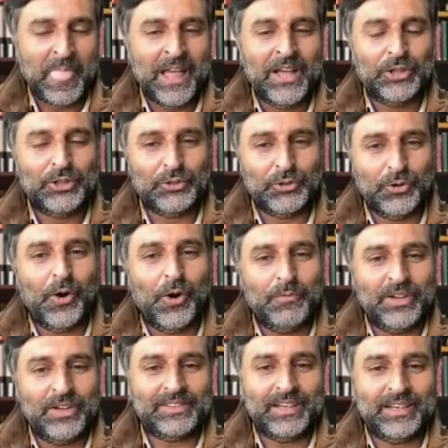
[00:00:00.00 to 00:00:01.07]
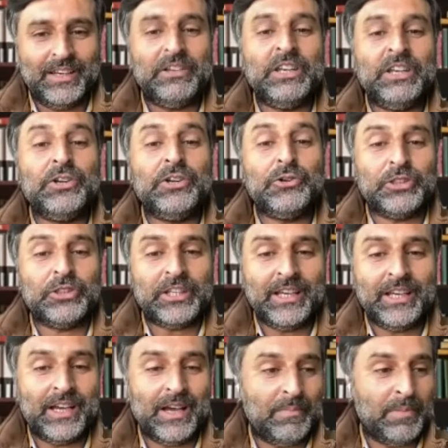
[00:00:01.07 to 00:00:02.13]
So obviously we need to
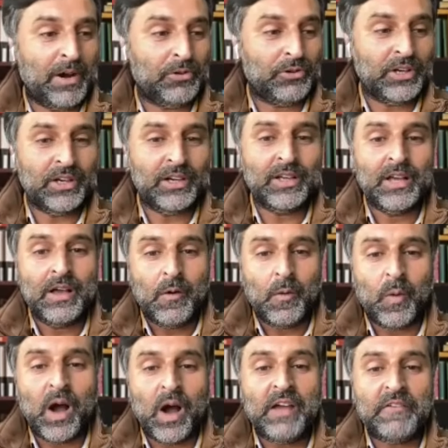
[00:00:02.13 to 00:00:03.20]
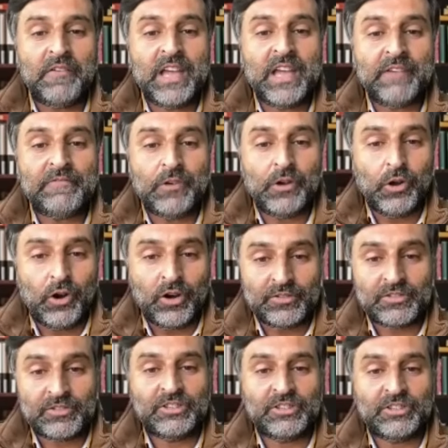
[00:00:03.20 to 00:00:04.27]
think about it, why we have lost
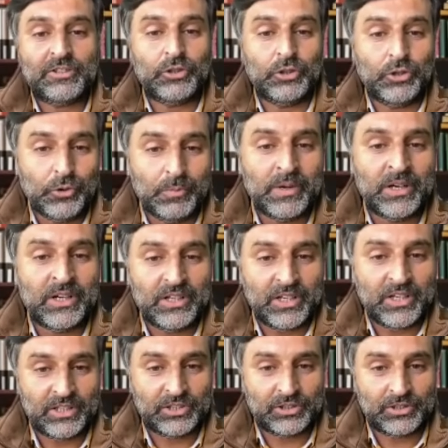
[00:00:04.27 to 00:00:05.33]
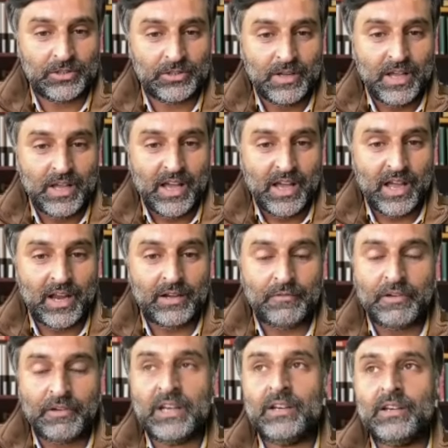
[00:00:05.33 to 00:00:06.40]
this human touch. And
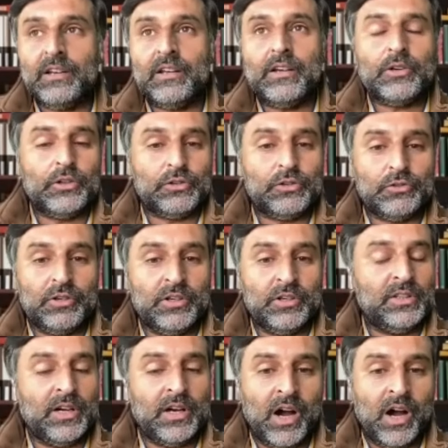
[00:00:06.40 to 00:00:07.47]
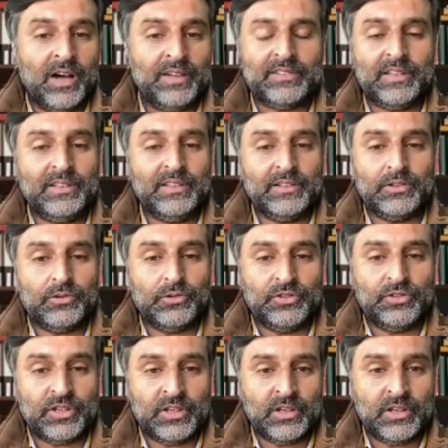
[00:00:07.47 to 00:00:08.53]
when students are asking the
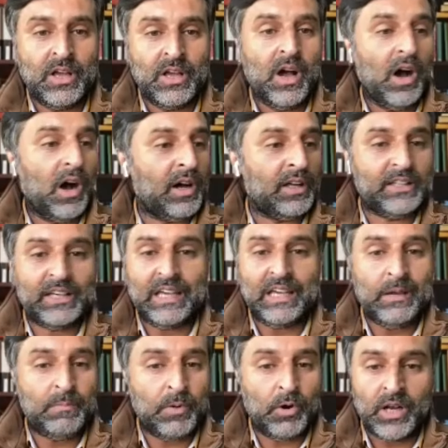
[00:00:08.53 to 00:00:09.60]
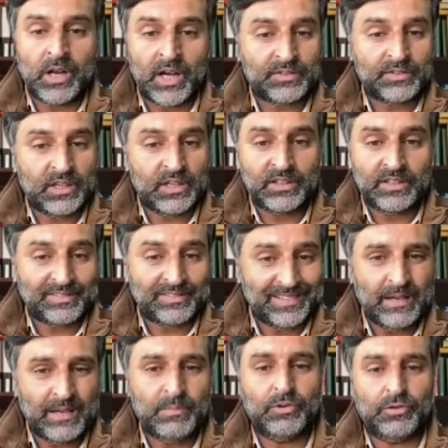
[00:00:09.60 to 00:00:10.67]
question, or they keep on asking the
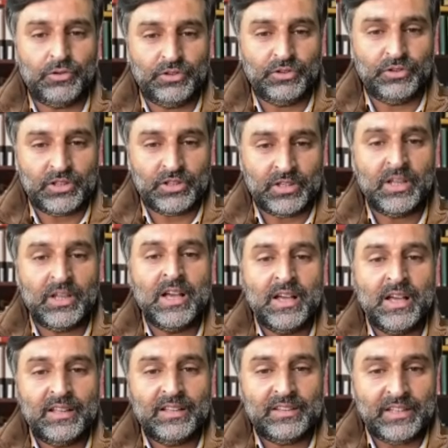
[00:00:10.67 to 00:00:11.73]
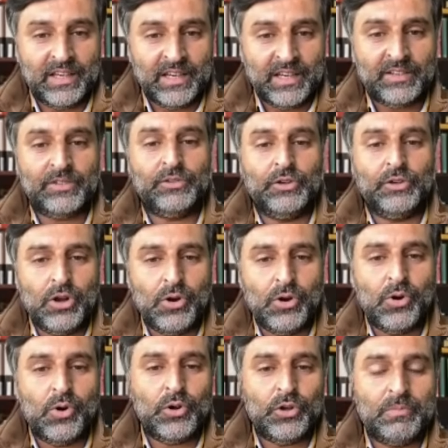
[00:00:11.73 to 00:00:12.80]
same question, there is
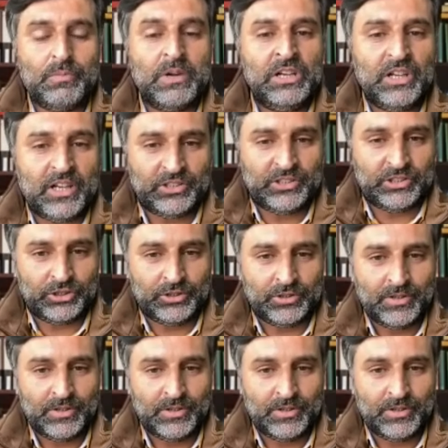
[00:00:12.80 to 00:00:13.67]
no human touch.